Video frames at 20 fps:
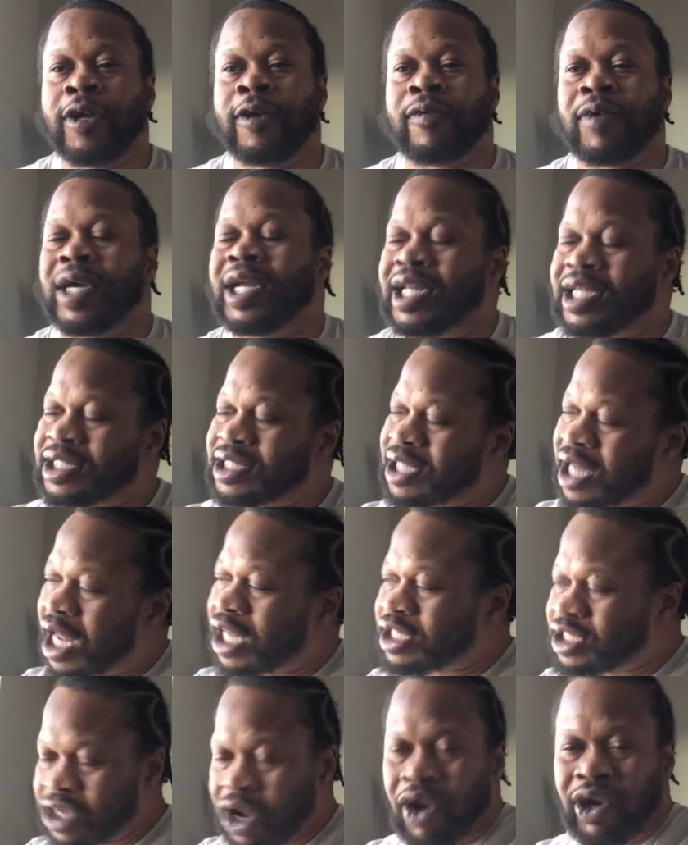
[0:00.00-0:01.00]
And it's
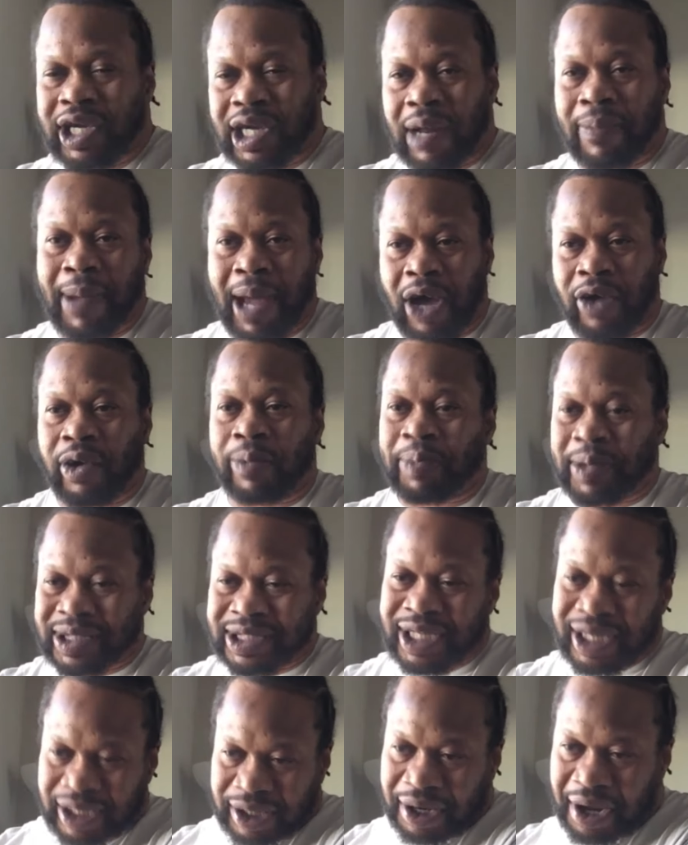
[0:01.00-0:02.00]
not talking about the
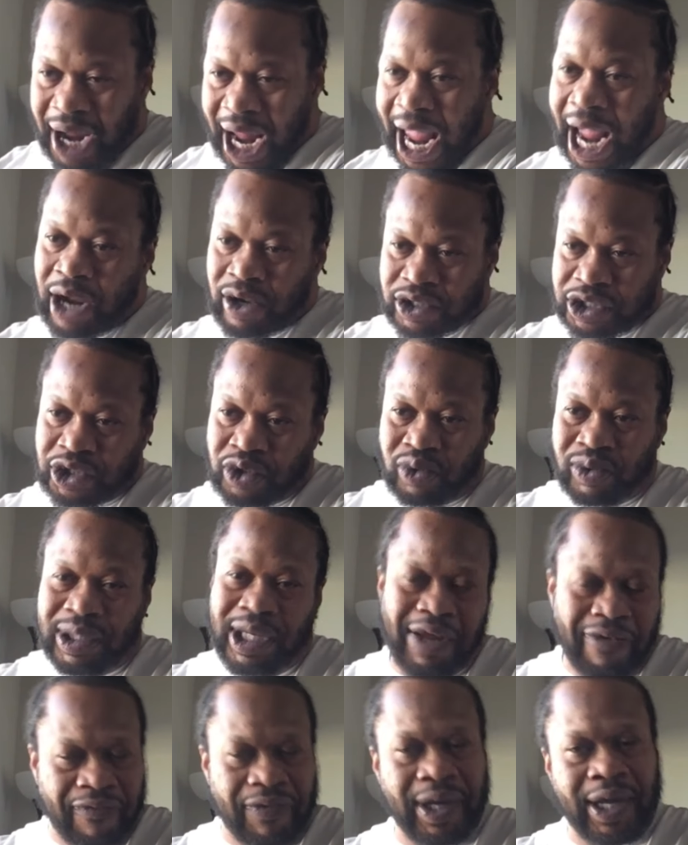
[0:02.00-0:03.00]
particular house you
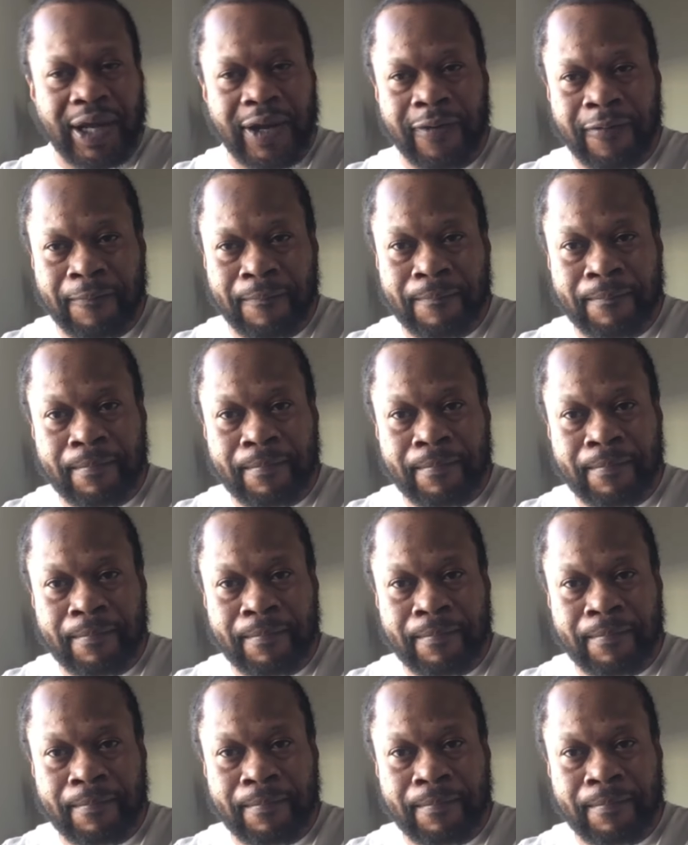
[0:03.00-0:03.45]
live in,